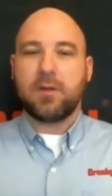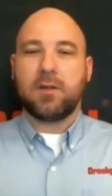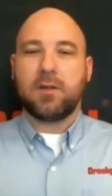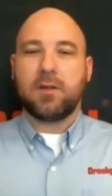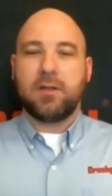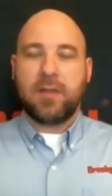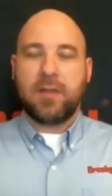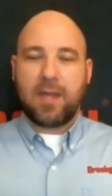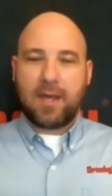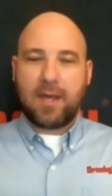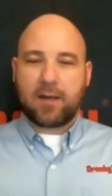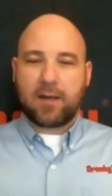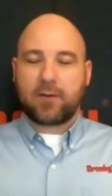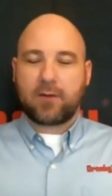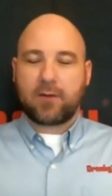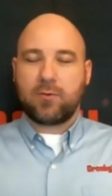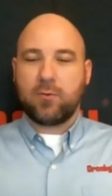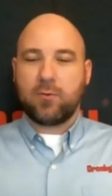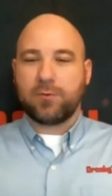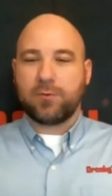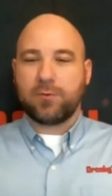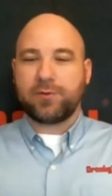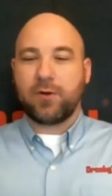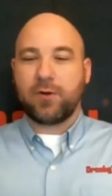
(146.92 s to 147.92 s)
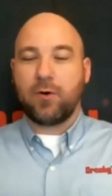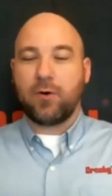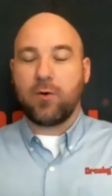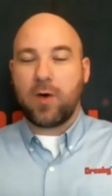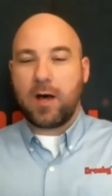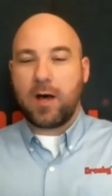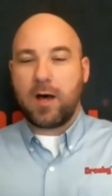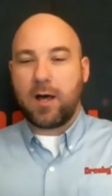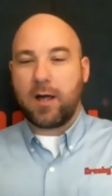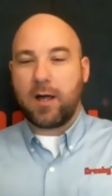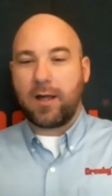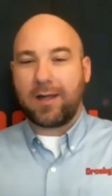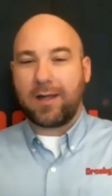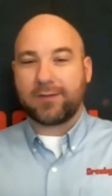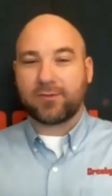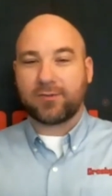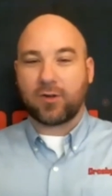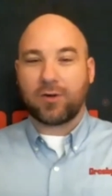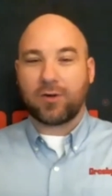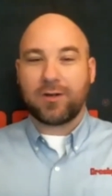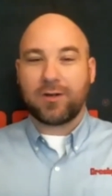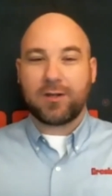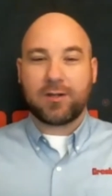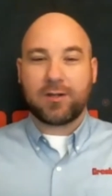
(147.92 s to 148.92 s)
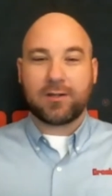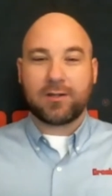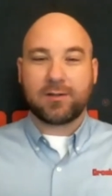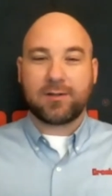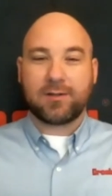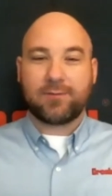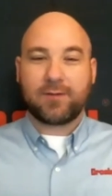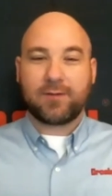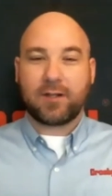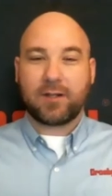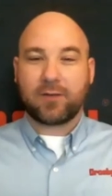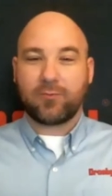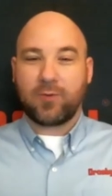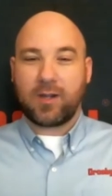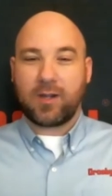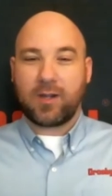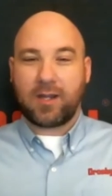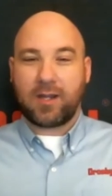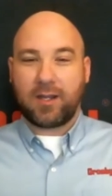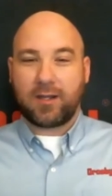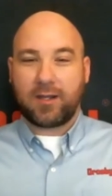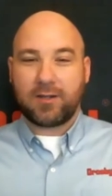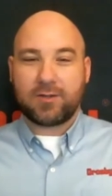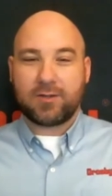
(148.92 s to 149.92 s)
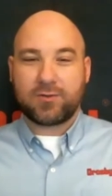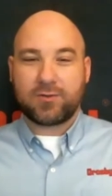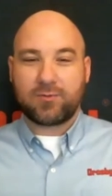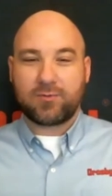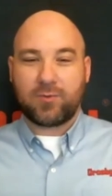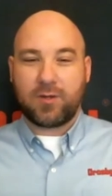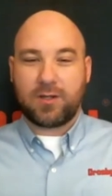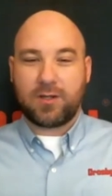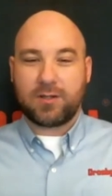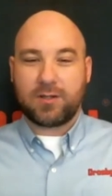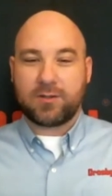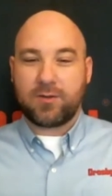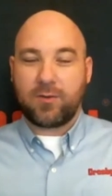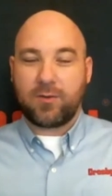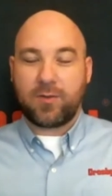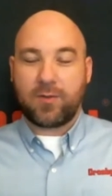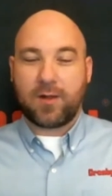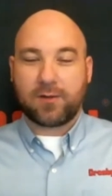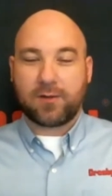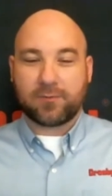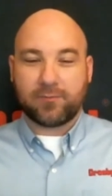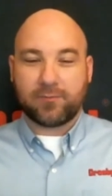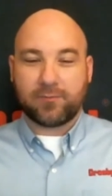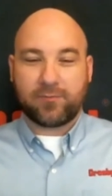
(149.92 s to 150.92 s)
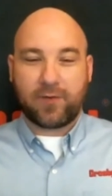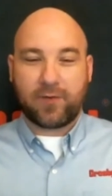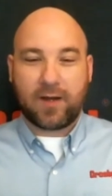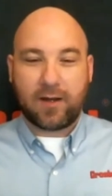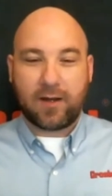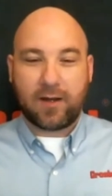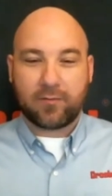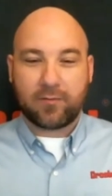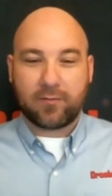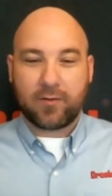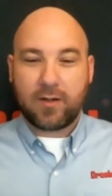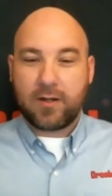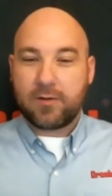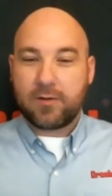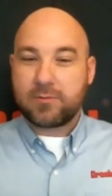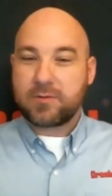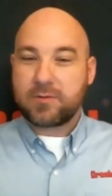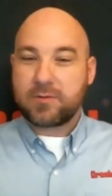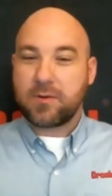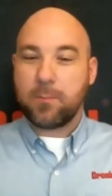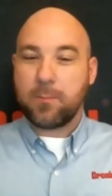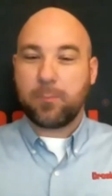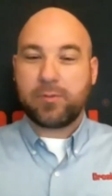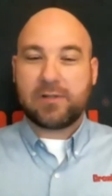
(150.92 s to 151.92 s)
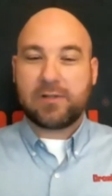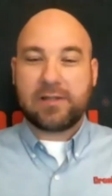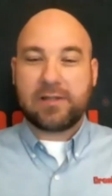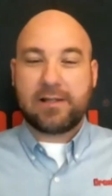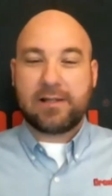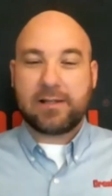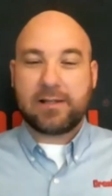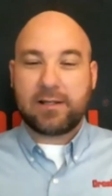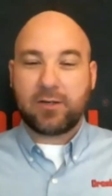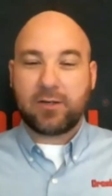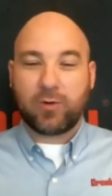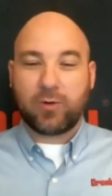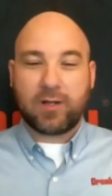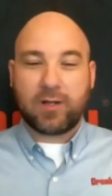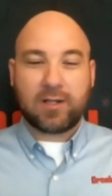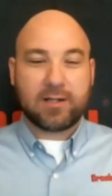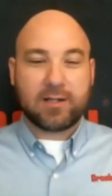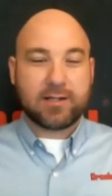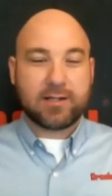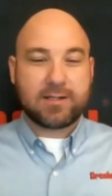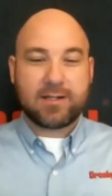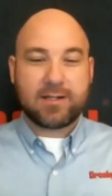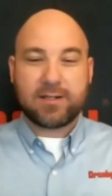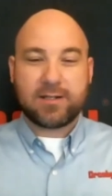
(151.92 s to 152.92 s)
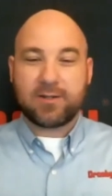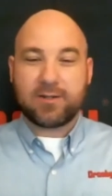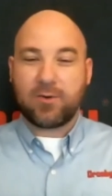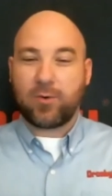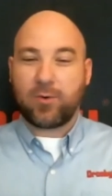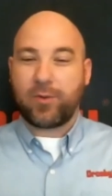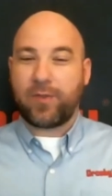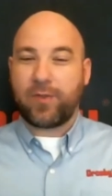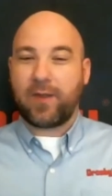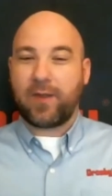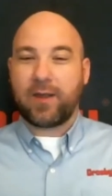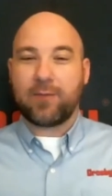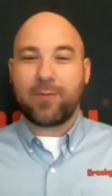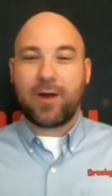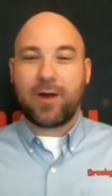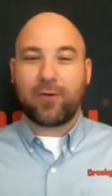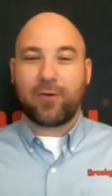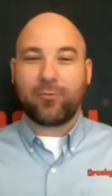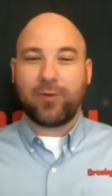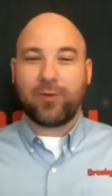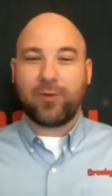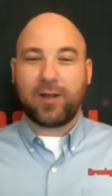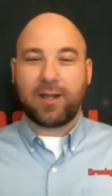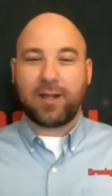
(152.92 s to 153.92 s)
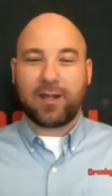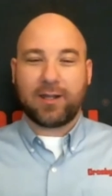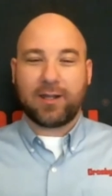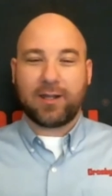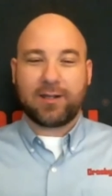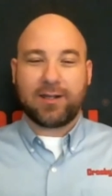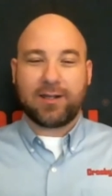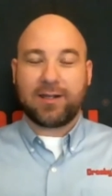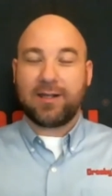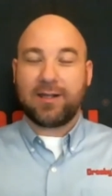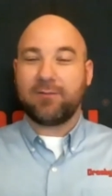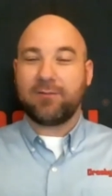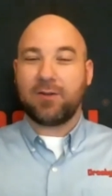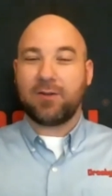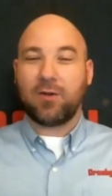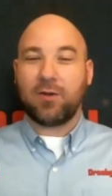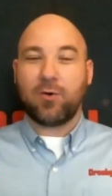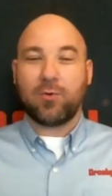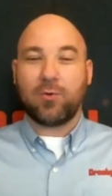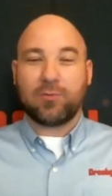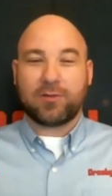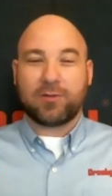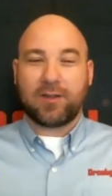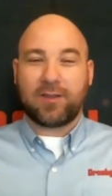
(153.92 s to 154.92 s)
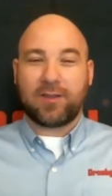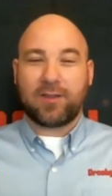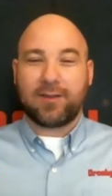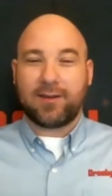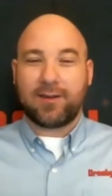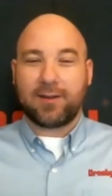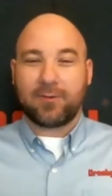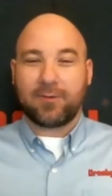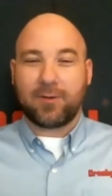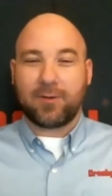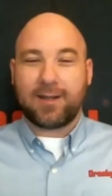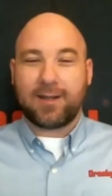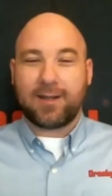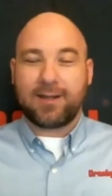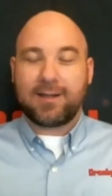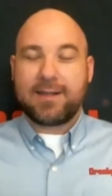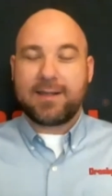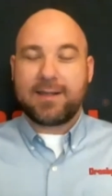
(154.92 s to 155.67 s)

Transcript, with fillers: Yeah, cool. So uh, I started in the lifting and rigging industry in 2005. Completely green, didn't know a thing about rigging, didn't even know it was a thing, right?